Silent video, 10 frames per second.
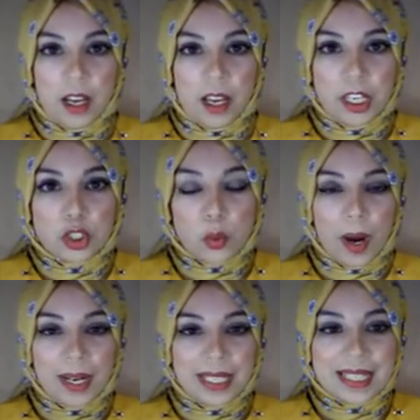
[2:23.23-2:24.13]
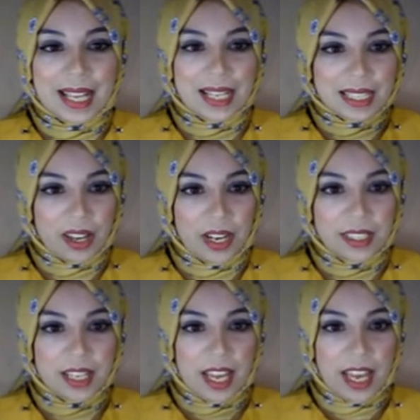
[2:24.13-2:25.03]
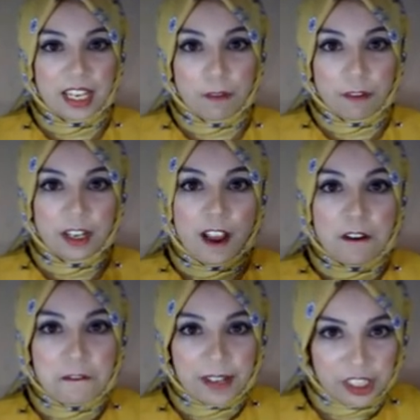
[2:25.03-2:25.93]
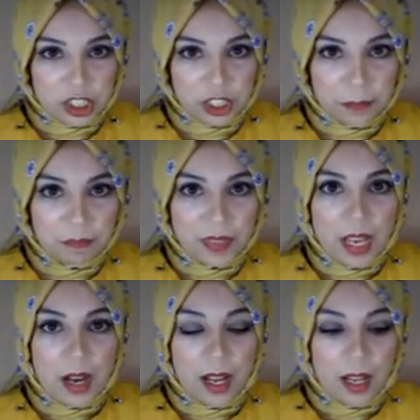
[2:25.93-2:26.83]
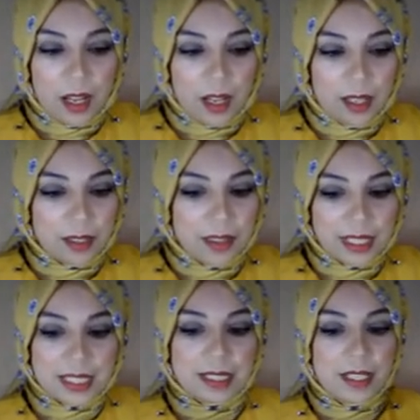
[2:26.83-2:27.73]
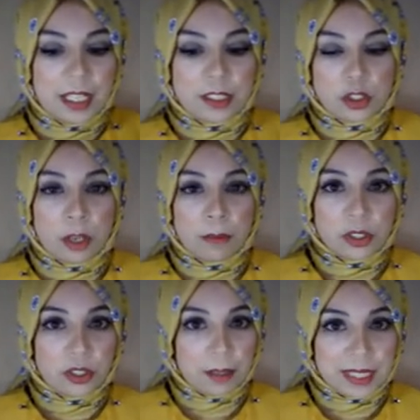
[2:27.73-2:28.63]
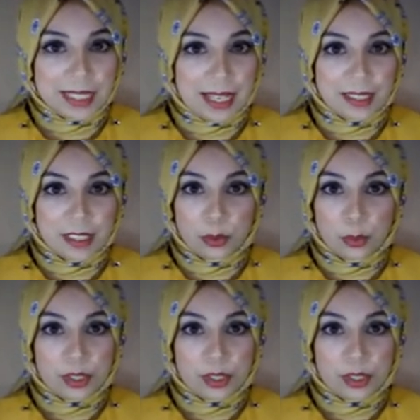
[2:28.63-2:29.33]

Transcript: each one is assigned a given function. That in some circumstances or